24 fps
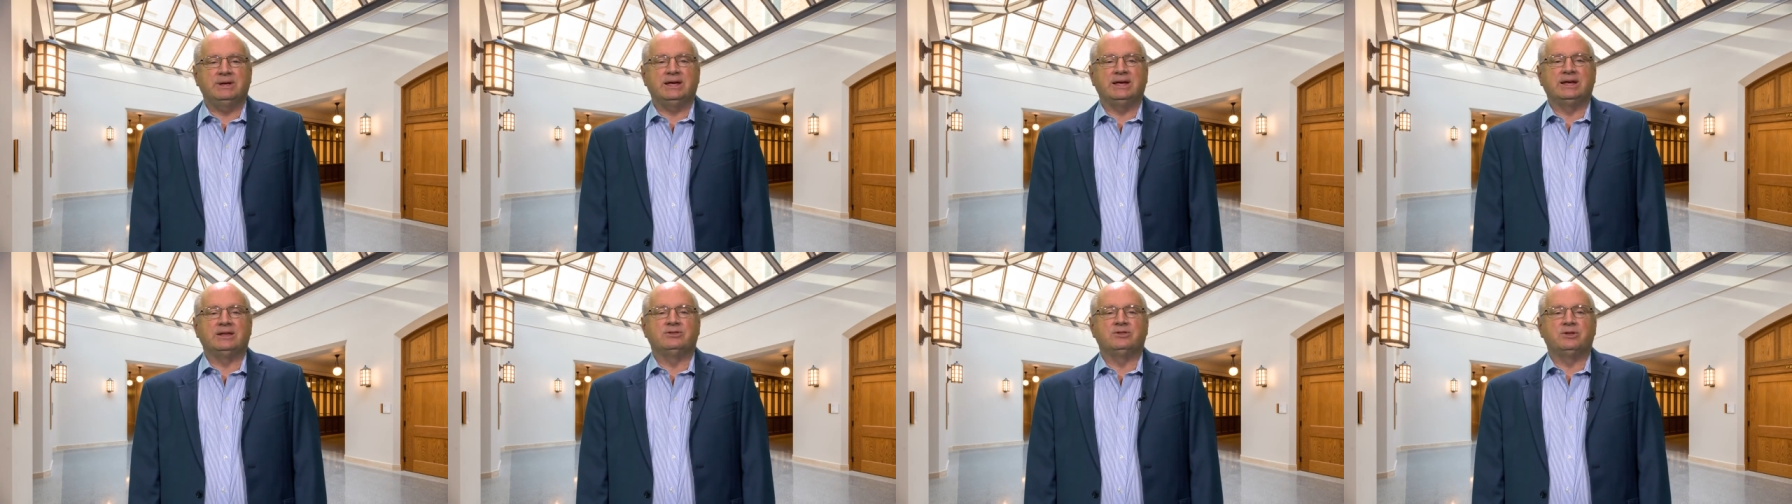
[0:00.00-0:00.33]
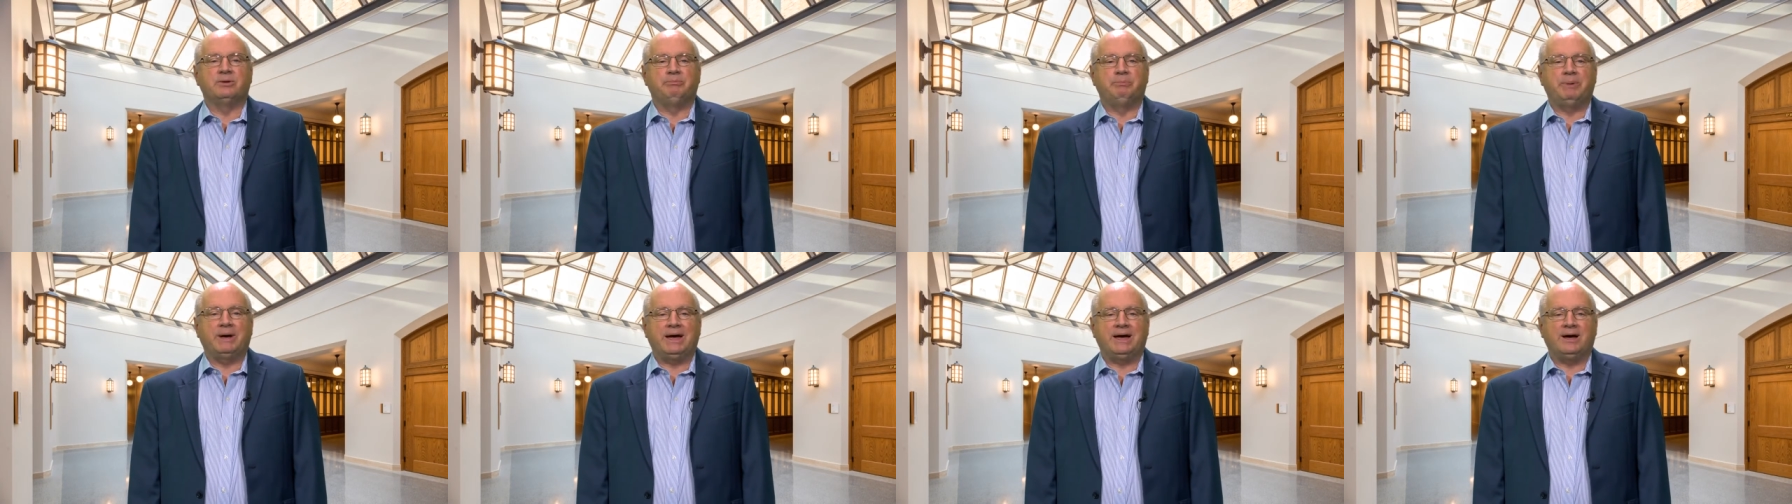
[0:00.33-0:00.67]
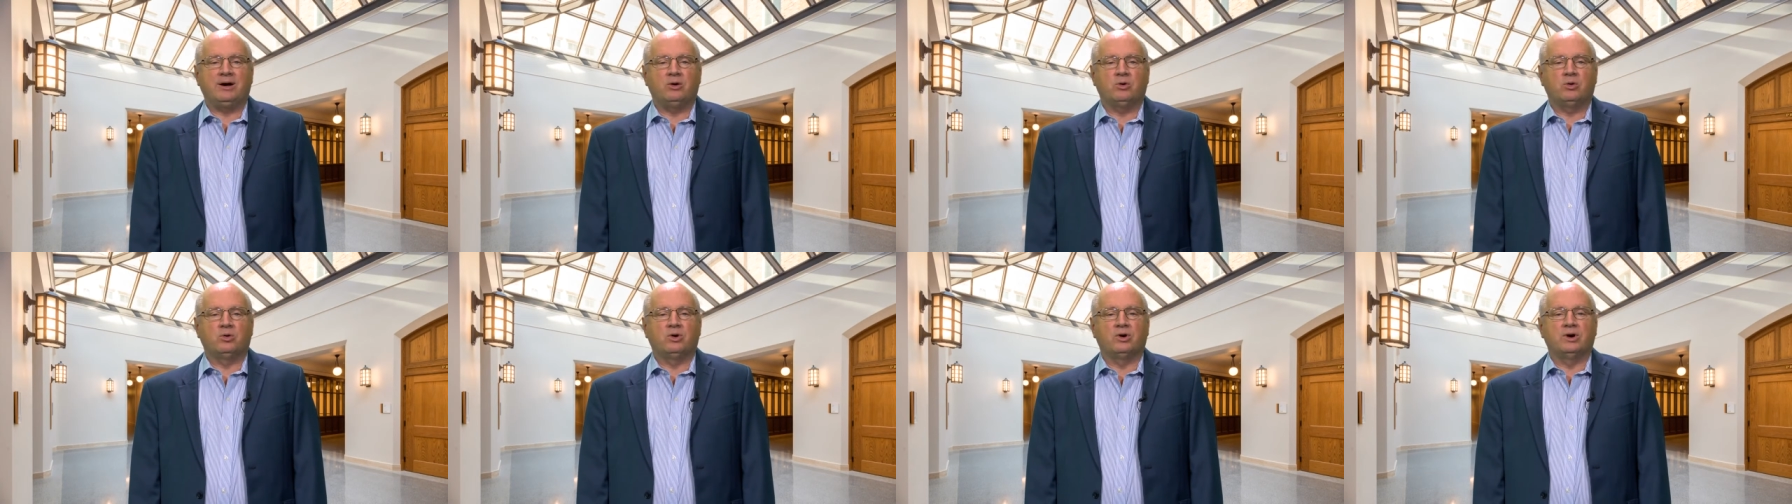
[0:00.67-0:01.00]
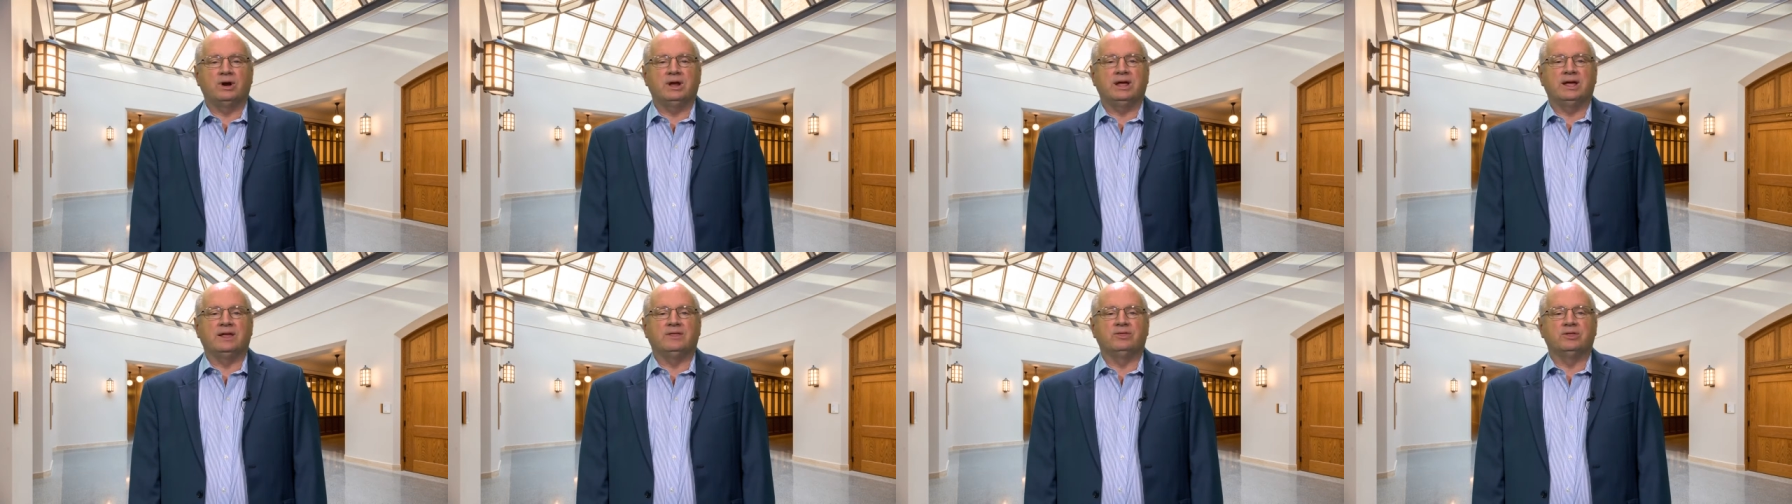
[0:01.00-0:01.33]
and the power
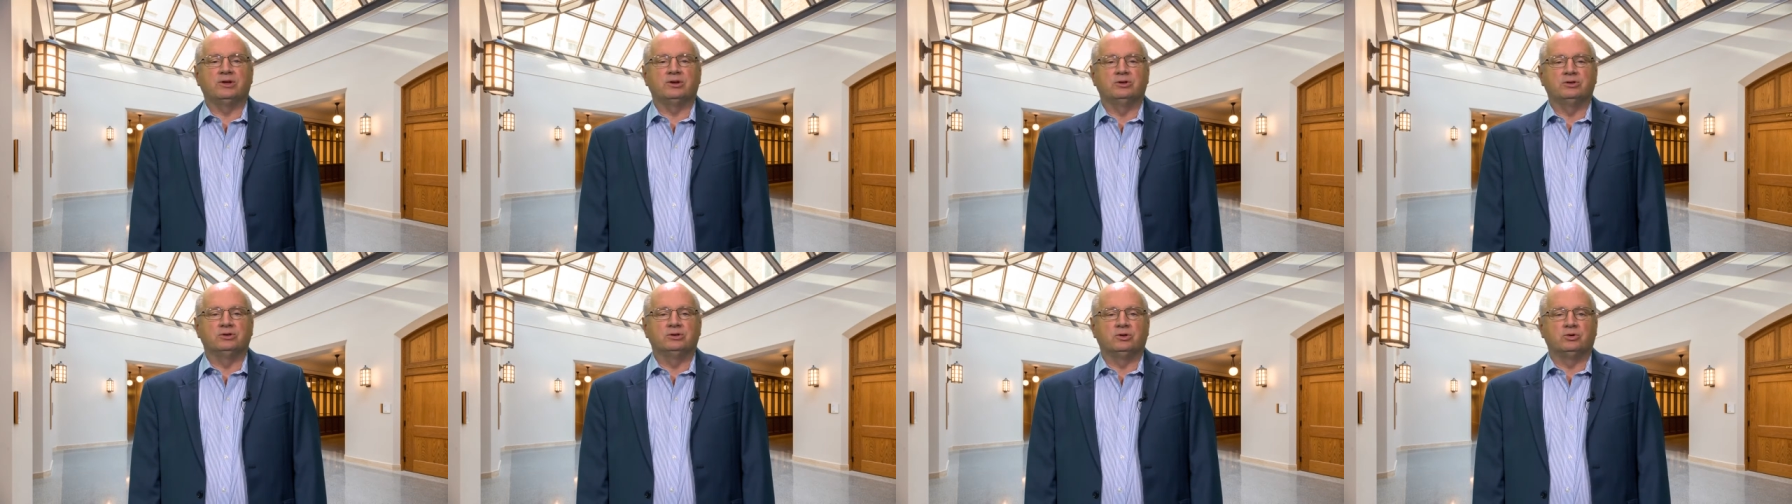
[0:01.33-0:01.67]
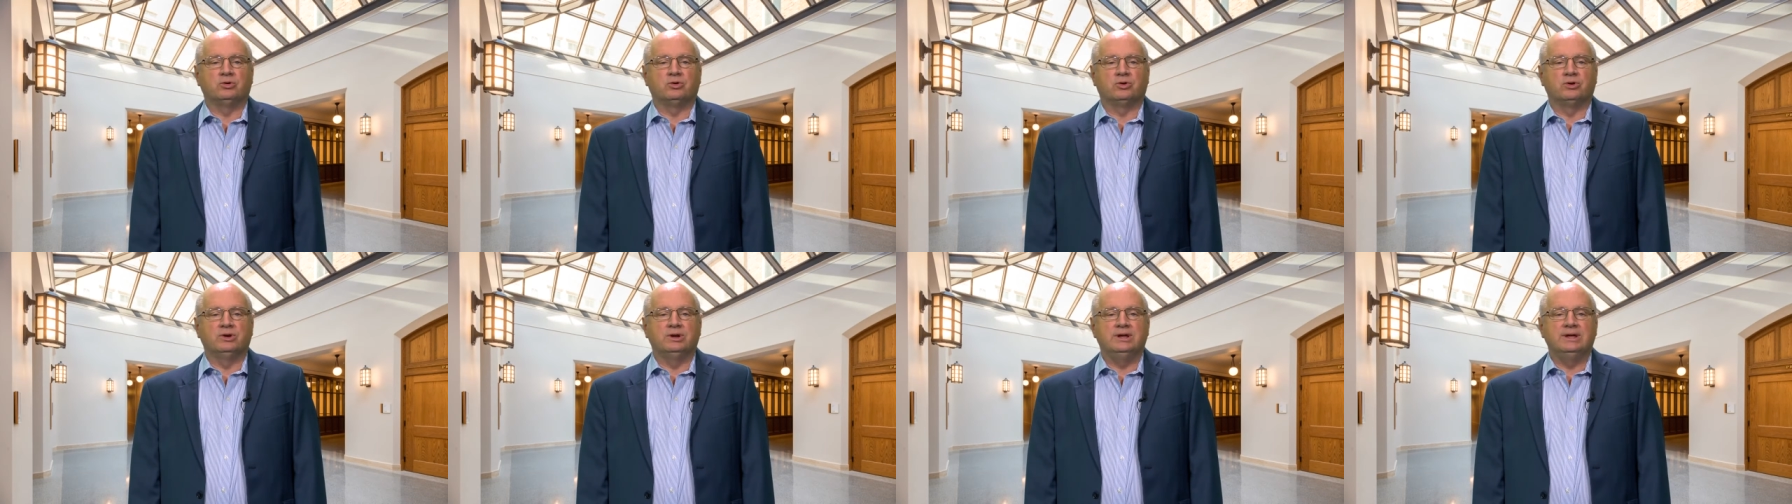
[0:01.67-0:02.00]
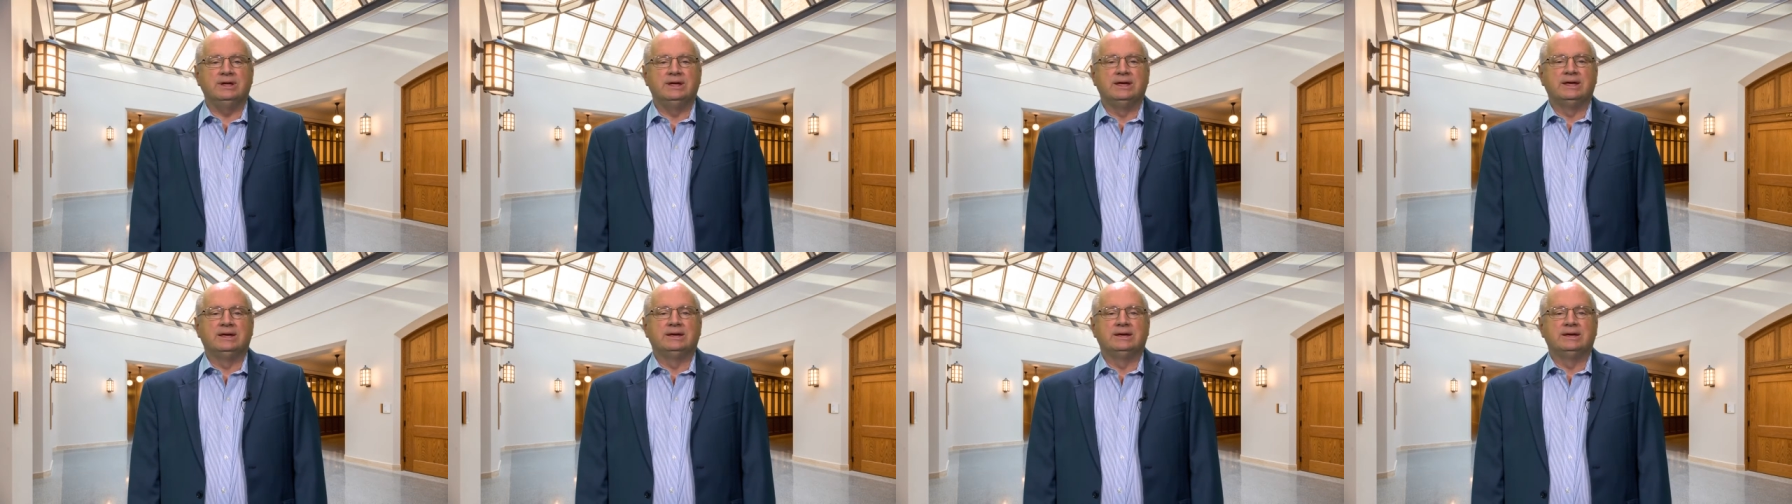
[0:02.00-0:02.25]
and the glory,